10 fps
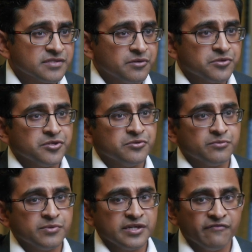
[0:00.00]
how do
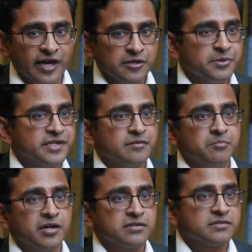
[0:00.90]
you evaluate the
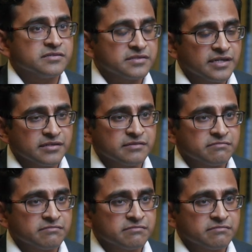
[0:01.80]
partners that